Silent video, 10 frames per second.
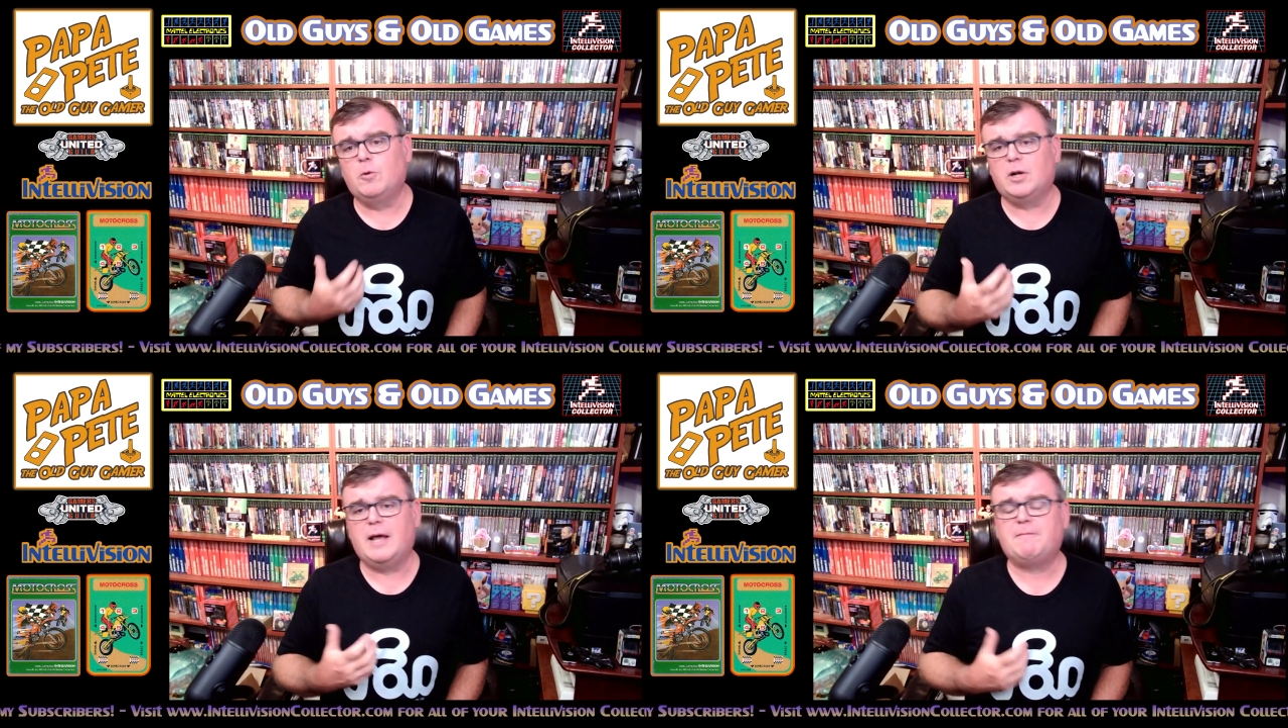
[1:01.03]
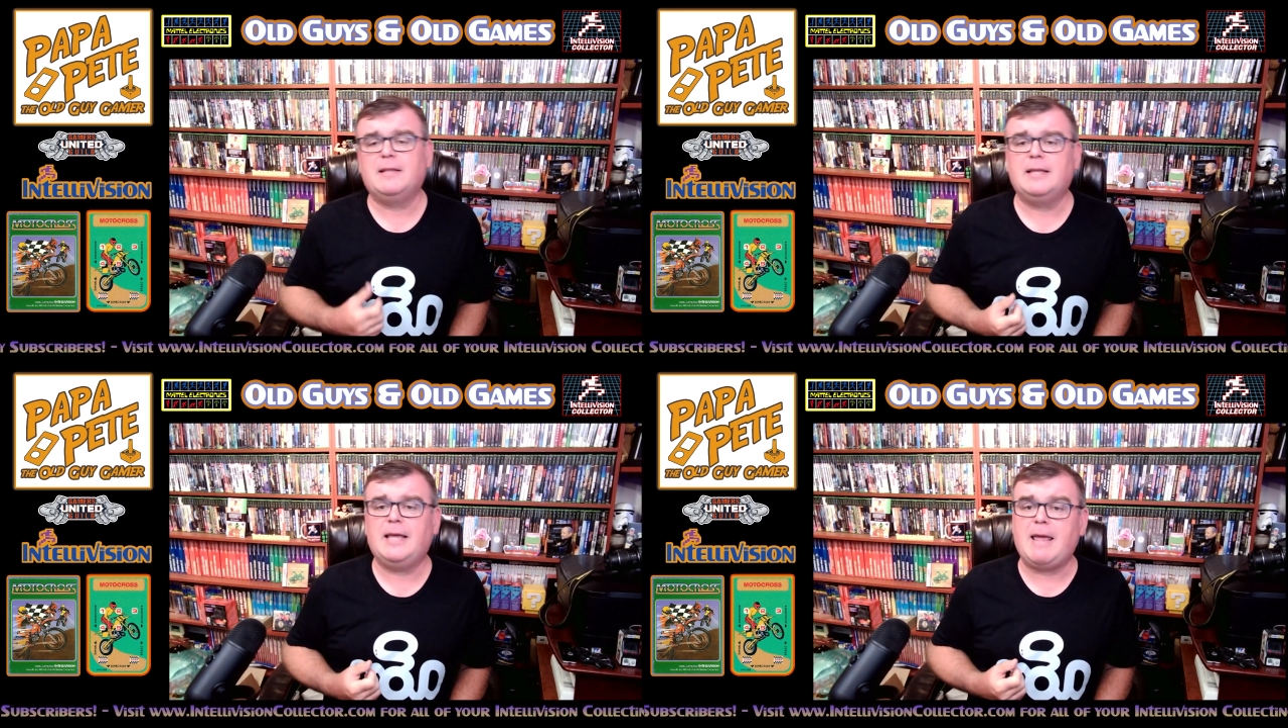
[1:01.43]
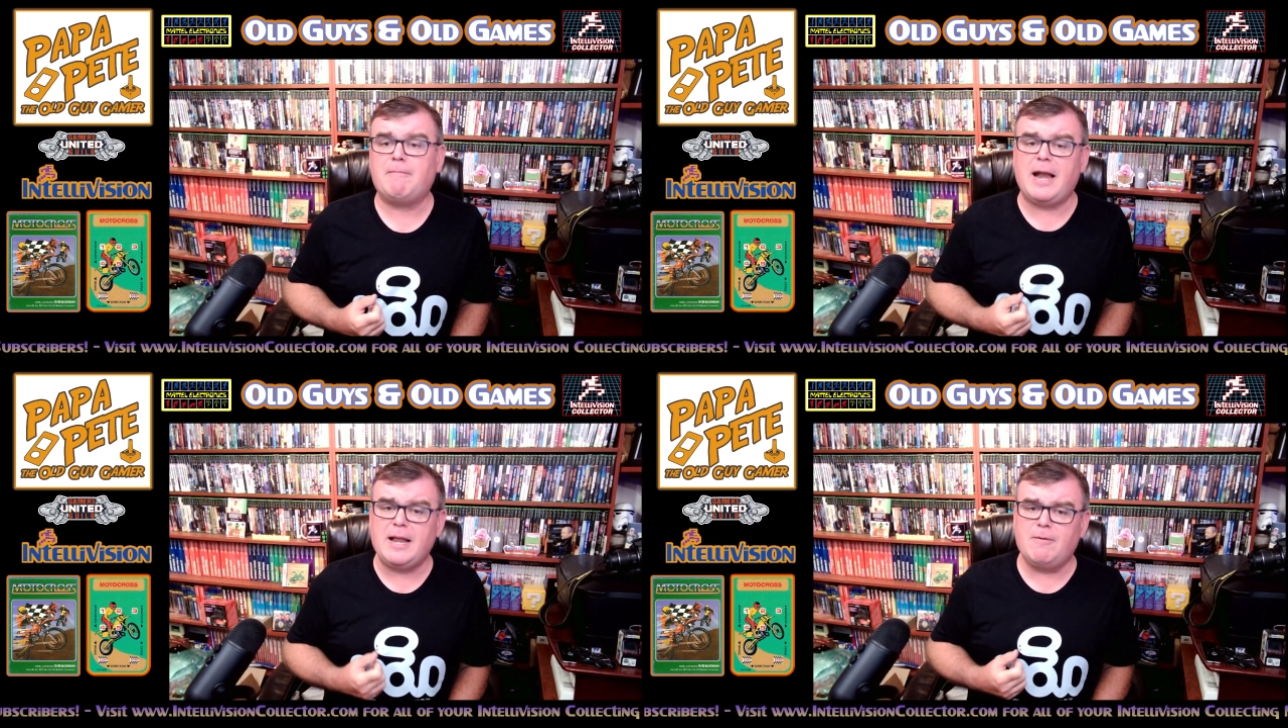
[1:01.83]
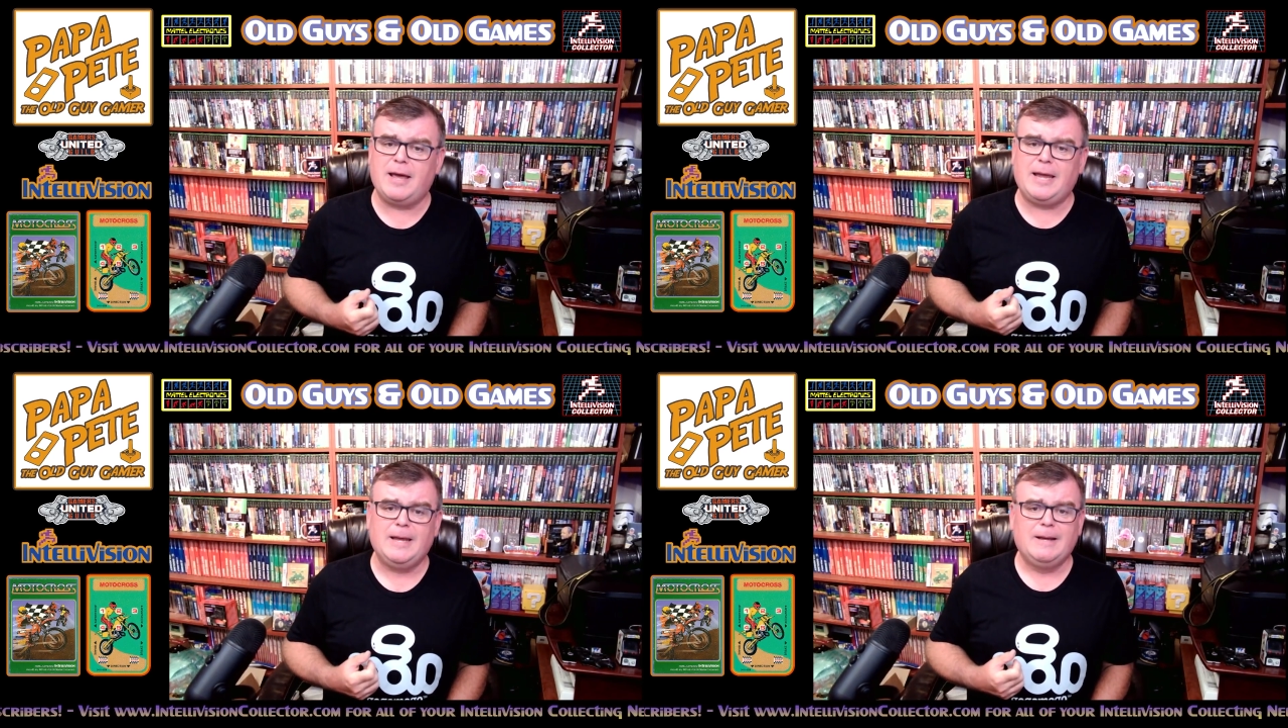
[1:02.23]
were left in the game. But
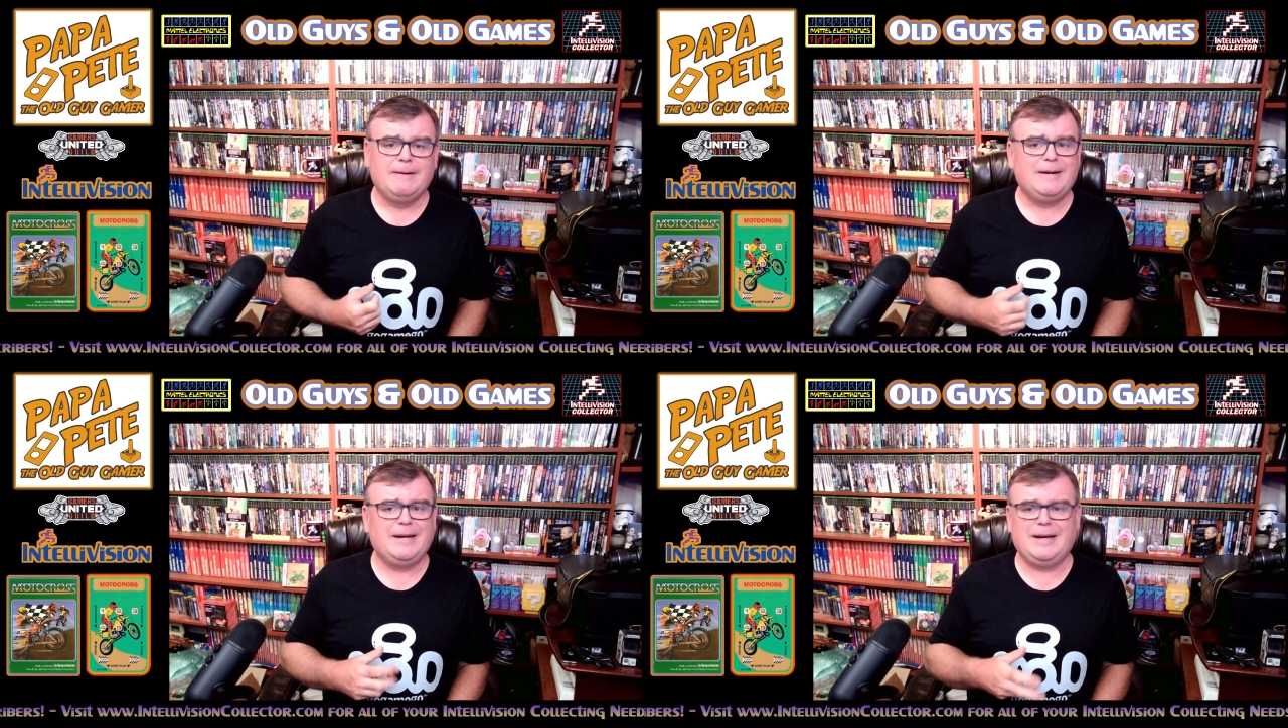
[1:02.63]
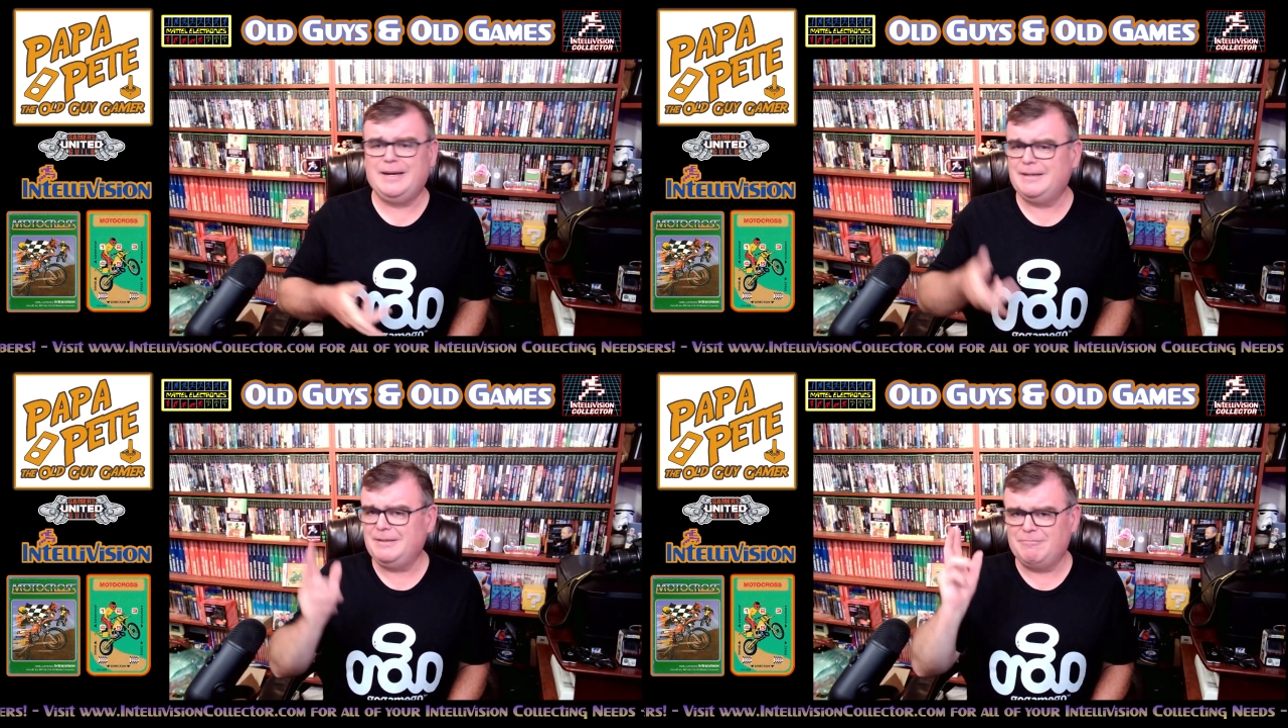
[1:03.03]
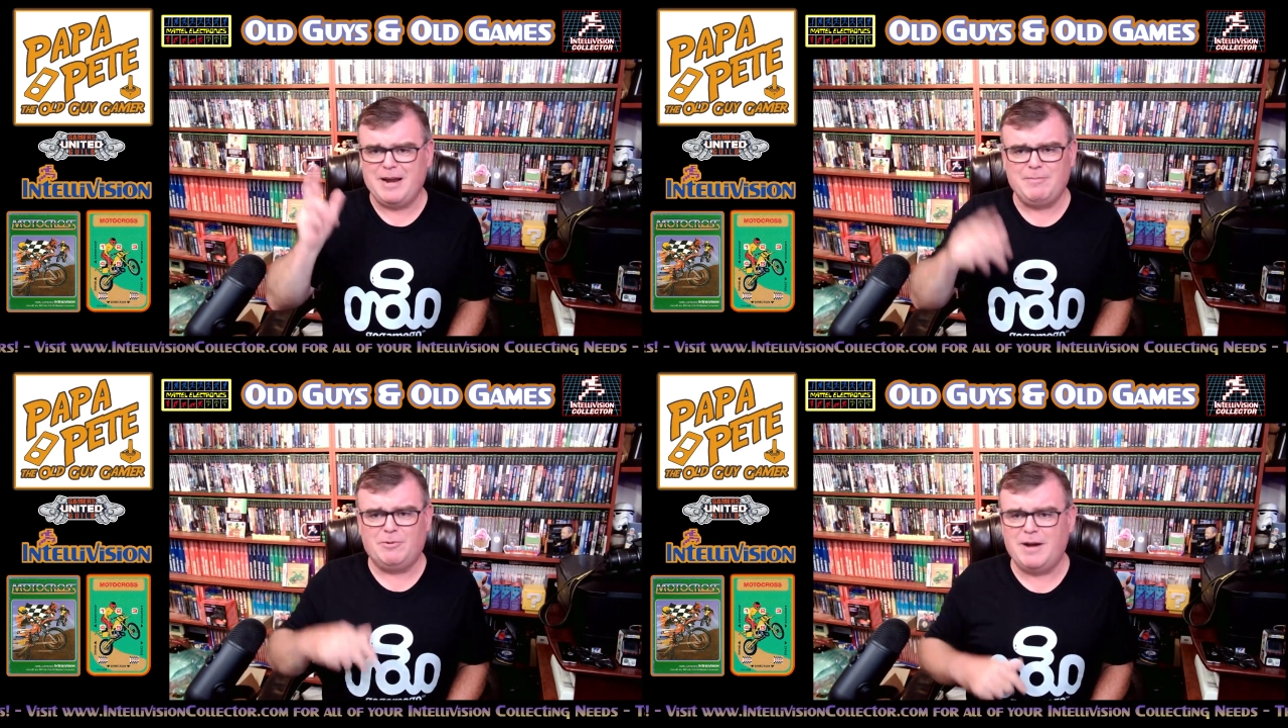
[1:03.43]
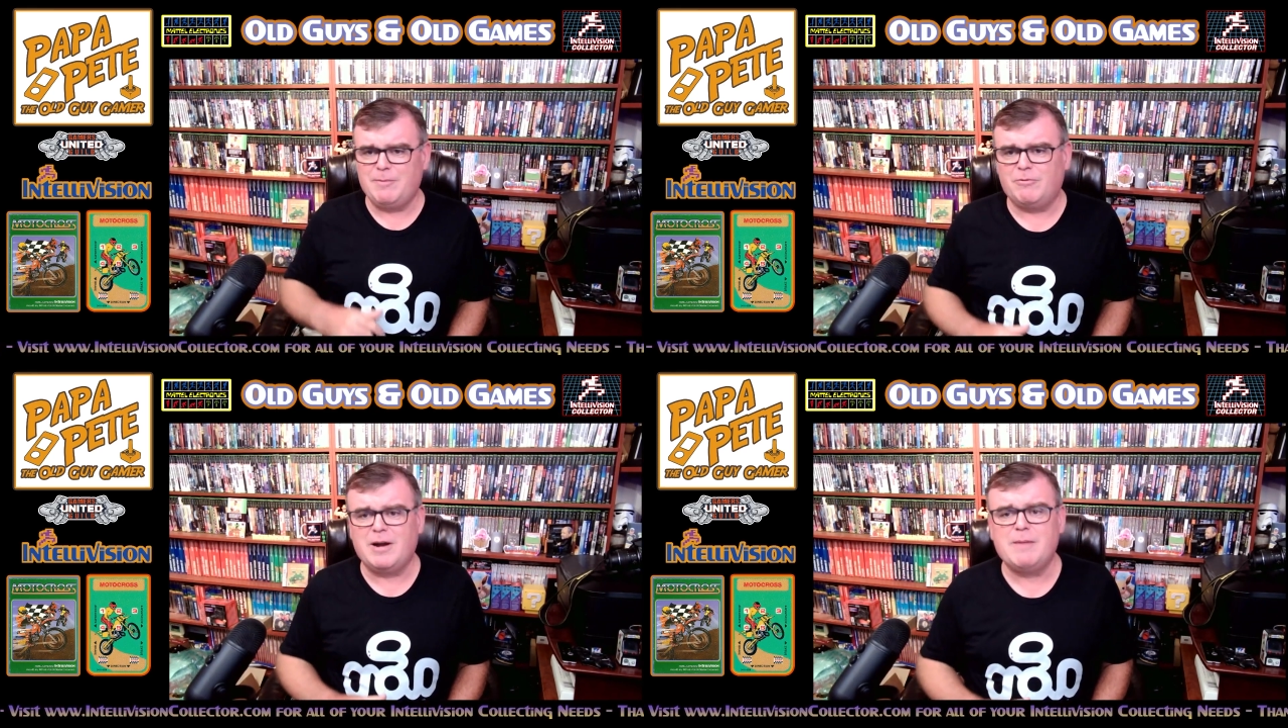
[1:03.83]
anyway, uh, ramble,
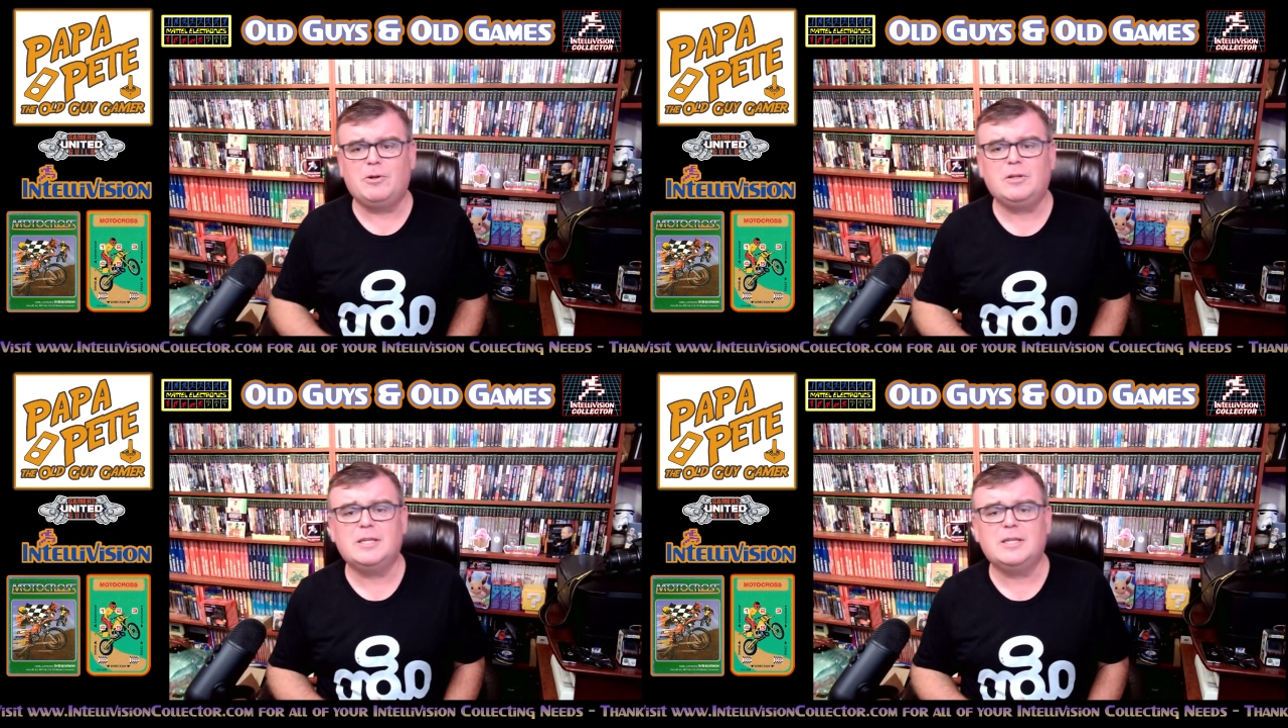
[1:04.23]
ramble, ramble.